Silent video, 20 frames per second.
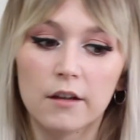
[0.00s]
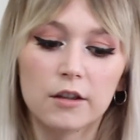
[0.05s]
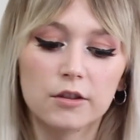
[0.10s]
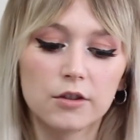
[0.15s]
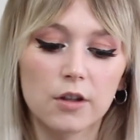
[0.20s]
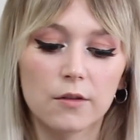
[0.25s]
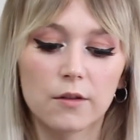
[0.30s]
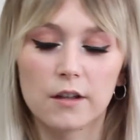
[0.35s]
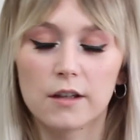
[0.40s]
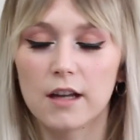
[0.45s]

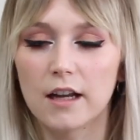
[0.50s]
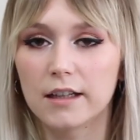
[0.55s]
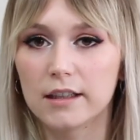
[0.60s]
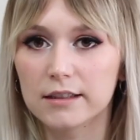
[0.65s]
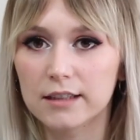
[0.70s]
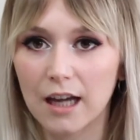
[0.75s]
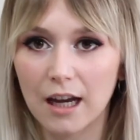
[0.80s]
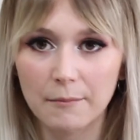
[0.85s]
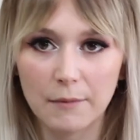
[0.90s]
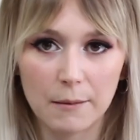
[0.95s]
So then
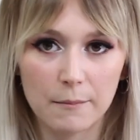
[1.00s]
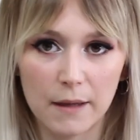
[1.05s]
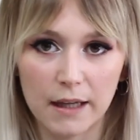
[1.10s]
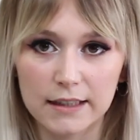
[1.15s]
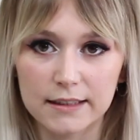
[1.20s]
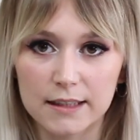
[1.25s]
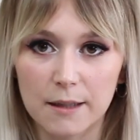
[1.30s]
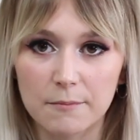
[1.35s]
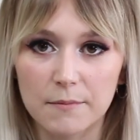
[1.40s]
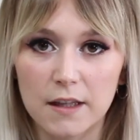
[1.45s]
anytime I
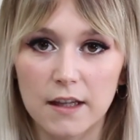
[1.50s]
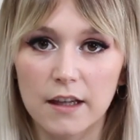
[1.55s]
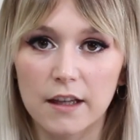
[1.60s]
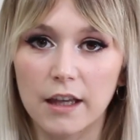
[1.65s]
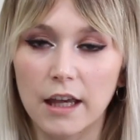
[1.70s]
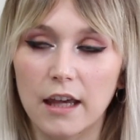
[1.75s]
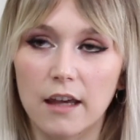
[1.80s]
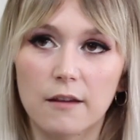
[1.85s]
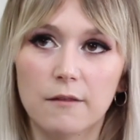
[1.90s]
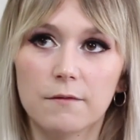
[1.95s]
make
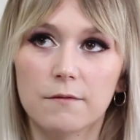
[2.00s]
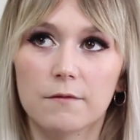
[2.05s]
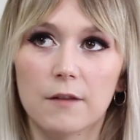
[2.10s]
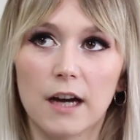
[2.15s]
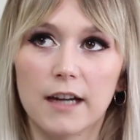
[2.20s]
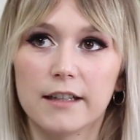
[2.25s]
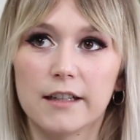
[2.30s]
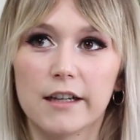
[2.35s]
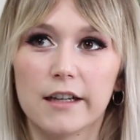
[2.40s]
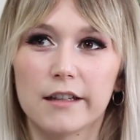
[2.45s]
something, if
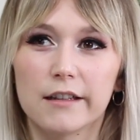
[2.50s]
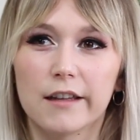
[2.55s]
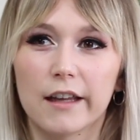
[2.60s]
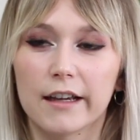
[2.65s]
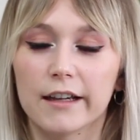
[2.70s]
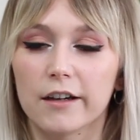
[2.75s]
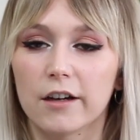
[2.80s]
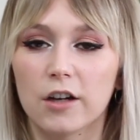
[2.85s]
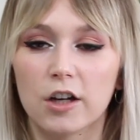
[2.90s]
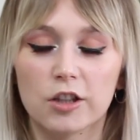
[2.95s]
I need
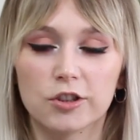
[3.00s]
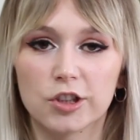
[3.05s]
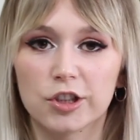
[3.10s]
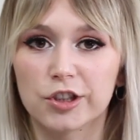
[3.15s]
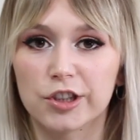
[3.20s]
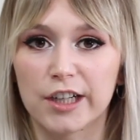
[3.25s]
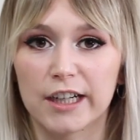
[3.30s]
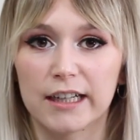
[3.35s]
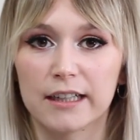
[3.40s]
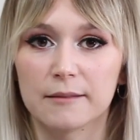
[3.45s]
like 100
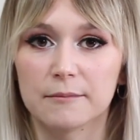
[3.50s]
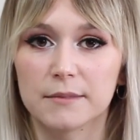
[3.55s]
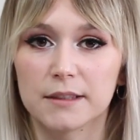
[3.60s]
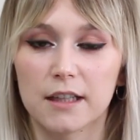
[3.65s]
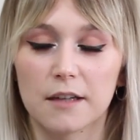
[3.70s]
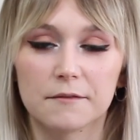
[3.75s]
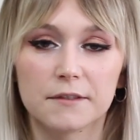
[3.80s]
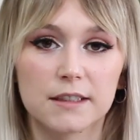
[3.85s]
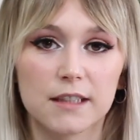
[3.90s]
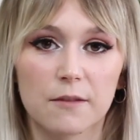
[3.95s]
grams
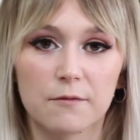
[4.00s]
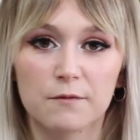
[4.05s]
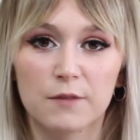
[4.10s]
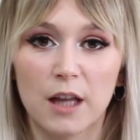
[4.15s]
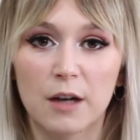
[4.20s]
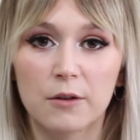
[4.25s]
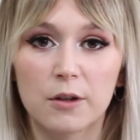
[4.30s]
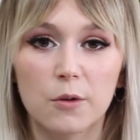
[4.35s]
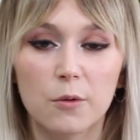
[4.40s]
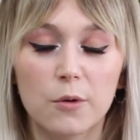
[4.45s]
of
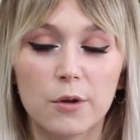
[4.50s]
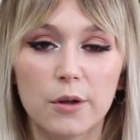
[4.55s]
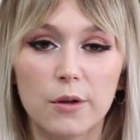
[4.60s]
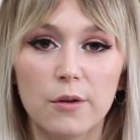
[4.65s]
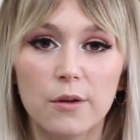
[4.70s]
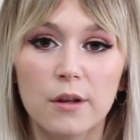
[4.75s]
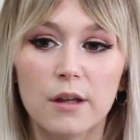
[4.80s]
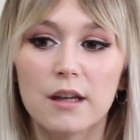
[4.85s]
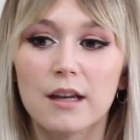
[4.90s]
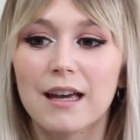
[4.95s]
sunflower
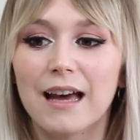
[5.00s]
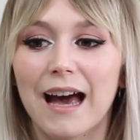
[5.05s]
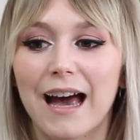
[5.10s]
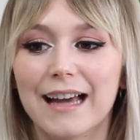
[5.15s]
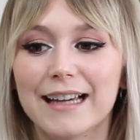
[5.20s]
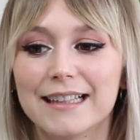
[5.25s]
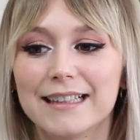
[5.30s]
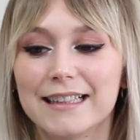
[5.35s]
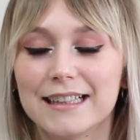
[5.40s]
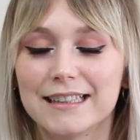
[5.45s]
oil,
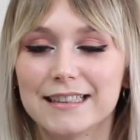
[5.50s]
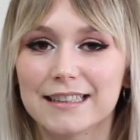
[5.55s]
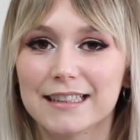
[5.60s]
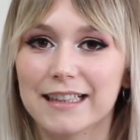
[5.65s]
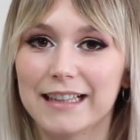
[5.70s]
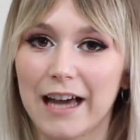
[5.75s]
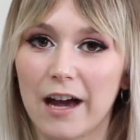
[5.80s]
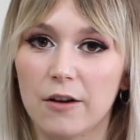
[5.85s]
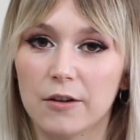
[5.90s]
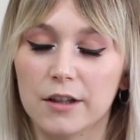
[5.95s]
I can
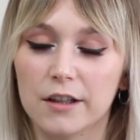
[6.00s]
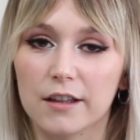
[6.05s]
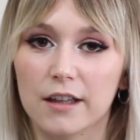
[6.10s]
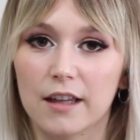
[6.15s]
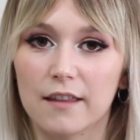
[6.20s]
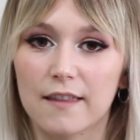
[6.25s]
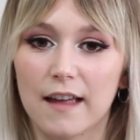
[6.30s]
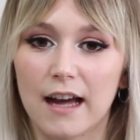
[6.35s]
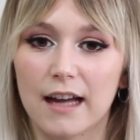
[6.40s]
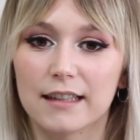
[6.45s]
easily
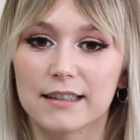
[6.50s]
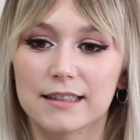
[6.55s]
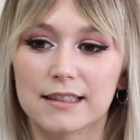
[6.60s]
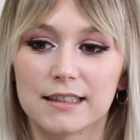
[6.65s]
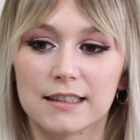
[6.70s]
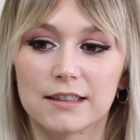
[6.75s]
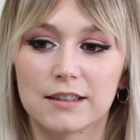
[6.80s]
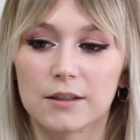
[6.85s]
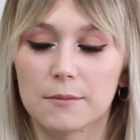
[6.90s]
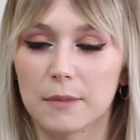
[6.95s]
calculate that
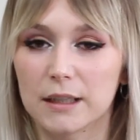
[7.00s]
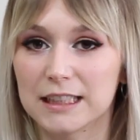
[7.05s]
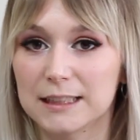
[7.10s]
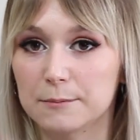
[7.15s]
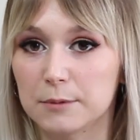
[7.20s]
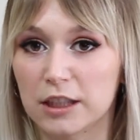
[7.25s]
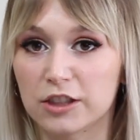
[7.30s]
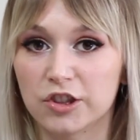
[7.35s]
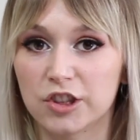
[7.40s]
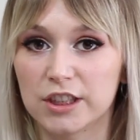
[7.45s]
since my
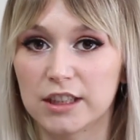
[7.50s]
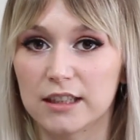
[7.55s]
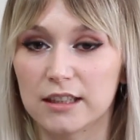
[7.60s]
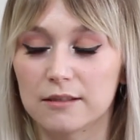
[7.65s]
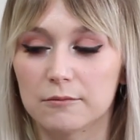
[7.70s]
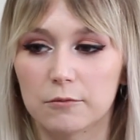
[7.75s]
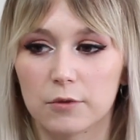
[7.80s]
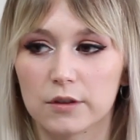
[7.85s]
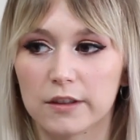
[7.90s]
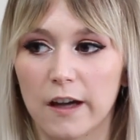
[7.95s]

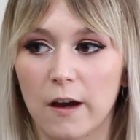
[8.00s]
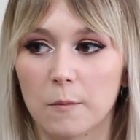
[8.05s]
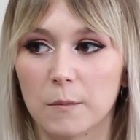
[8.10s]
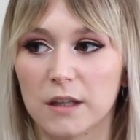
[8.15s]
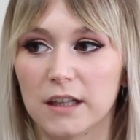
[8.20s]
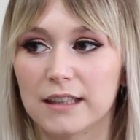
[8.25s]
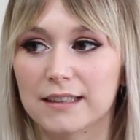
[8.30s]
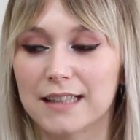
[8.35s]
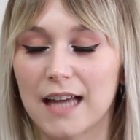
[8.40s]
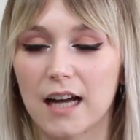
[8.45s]
spreadsheet will tell
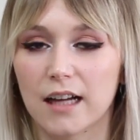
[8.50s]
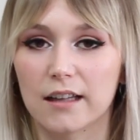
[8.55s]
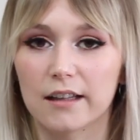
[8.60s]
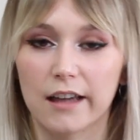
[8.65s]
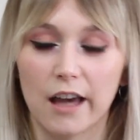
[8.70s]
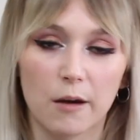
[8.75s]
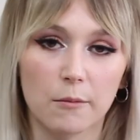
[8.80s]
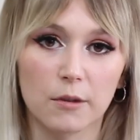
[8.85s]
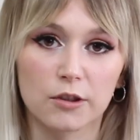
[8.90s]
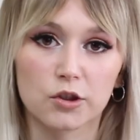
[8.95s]
me exactly
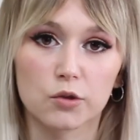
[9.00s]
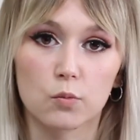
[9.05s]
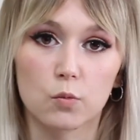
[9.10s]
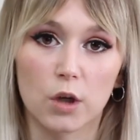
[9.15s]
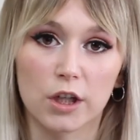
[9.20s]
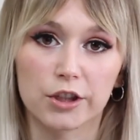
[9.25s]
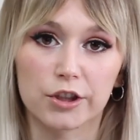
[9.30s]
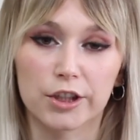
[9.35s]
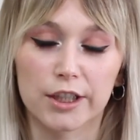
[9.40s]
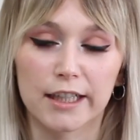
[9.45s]
how much
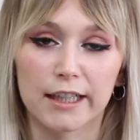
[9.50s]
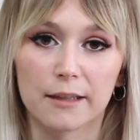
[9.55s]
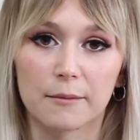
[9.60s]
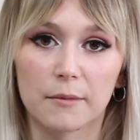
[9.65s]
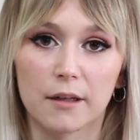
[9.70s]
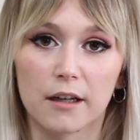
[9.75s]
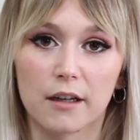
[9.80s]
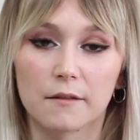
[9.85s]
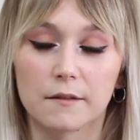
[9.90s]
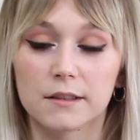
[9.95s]
1
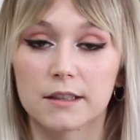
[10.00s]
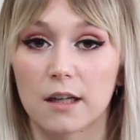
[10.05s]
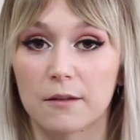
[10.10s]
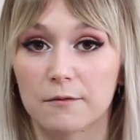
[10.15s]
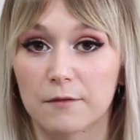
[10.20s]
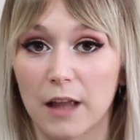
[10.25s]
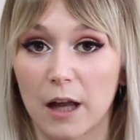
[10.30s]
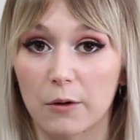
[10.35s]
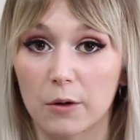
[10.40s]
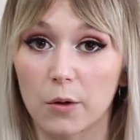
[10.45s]
gram of
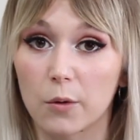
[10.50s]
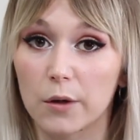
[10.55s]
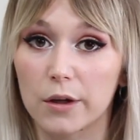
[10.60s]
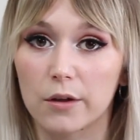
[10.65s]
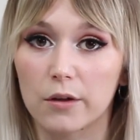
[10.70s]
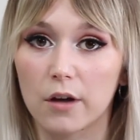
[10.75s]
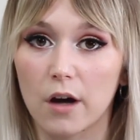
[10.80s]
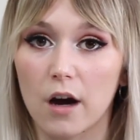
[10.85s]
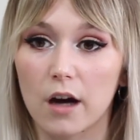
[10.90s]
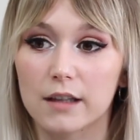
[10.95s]
sunflower
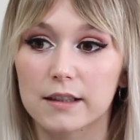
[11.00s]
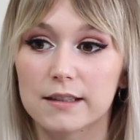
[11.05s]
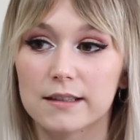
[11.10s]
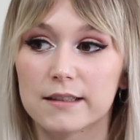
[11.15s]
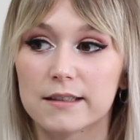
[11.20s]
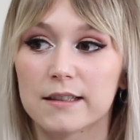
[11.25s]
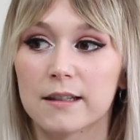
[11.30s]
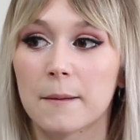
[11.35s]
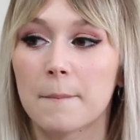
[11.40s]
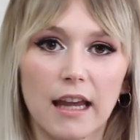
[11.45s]
oil
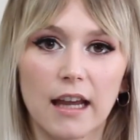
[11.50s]
costs.